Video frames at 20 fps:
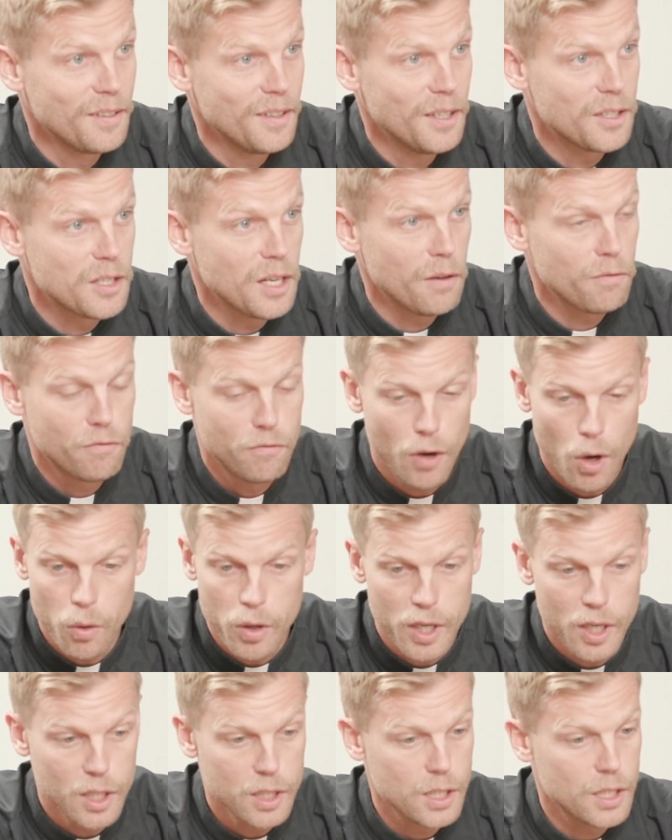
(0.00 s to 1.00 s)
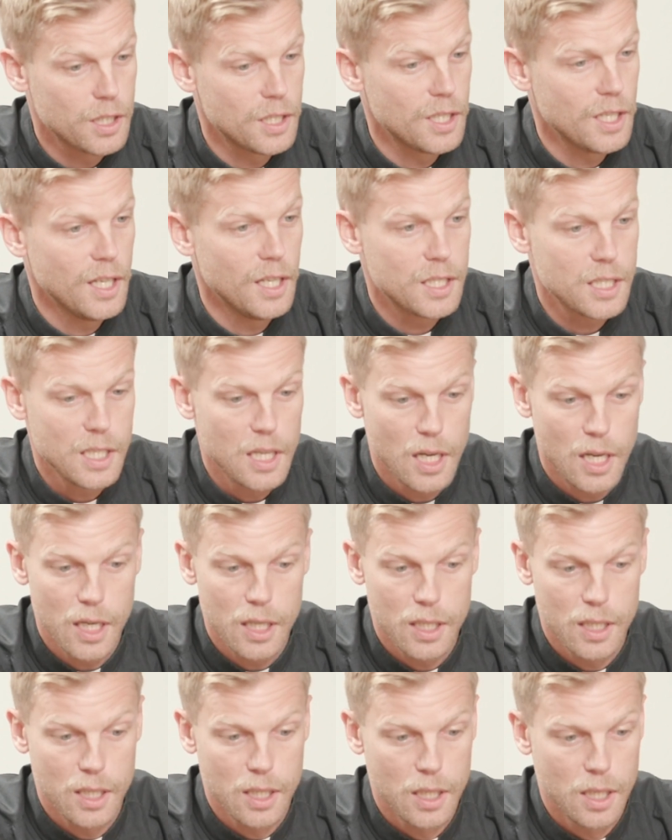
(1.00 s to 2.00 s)
It's not focused. It's
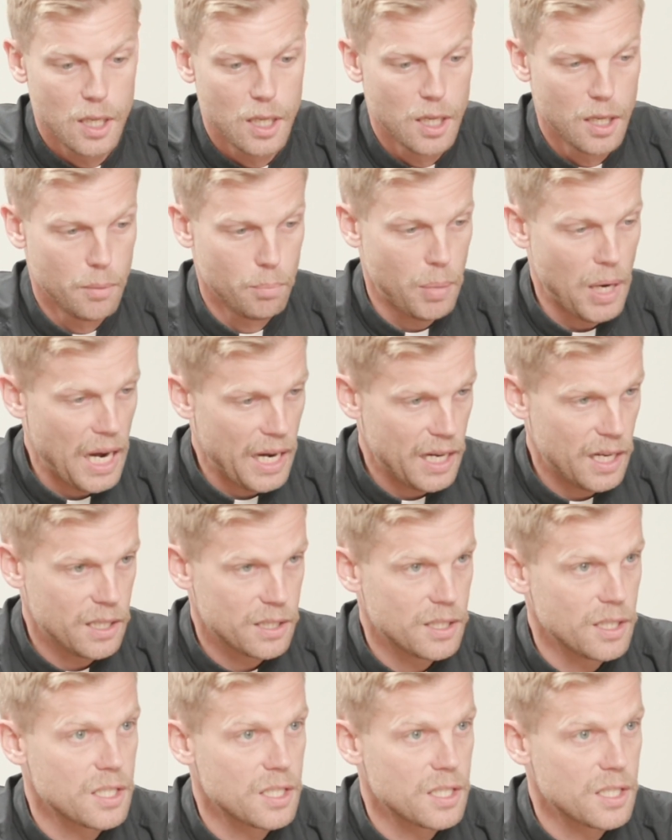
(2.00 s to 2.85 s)
not pious.